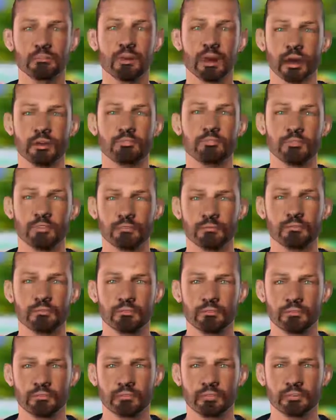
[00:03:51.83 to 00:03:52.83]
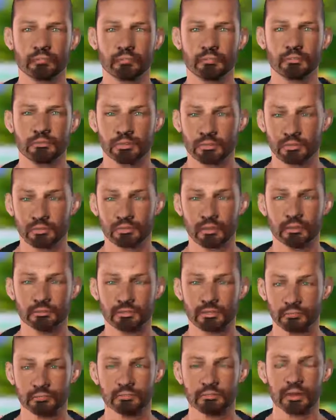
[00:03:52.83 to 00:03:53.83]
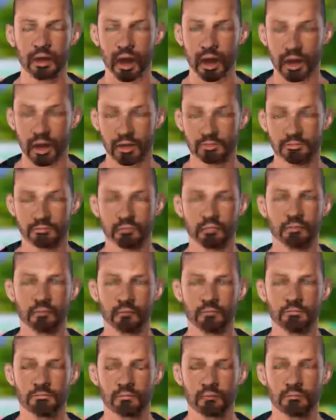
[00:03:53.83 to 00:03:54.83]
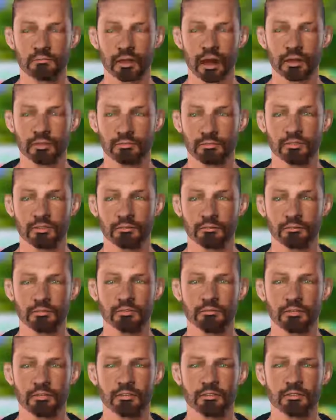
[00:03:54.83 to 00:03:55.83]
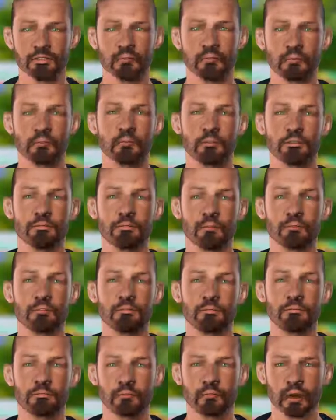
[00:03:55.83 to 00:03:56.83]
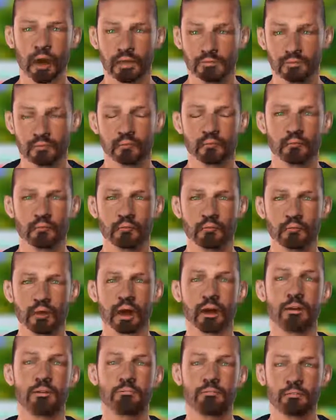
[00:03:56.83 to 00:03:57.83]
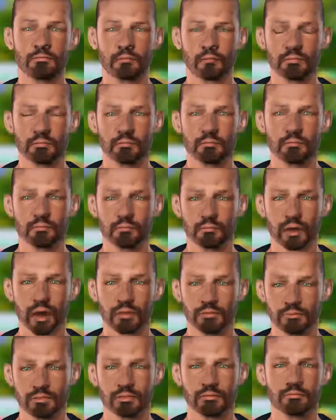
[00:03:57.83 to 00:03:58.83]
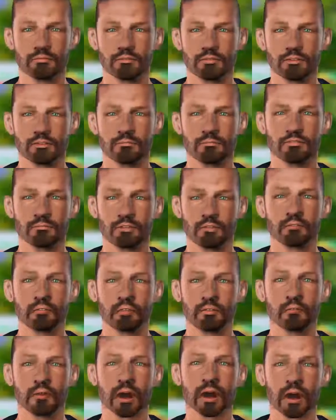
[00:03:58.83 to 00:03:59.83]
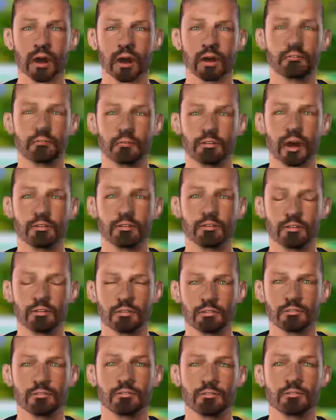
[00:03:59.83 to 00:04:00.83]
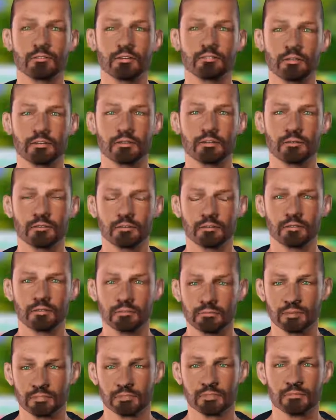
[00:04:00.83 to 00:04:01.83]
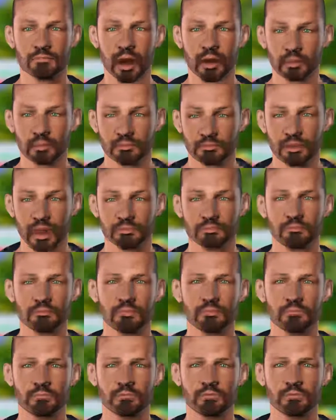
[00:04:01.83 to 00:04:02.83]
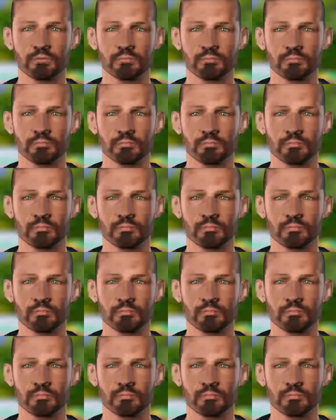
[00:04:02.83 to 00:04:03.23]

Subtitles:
That's things, and so many others, and the water actually came from under his knees, and the rivers of run and water to quench the whole army. He says, "Ashhadu anni Rasulullah." At that time, he says, "I testify that I'm a messenger of God."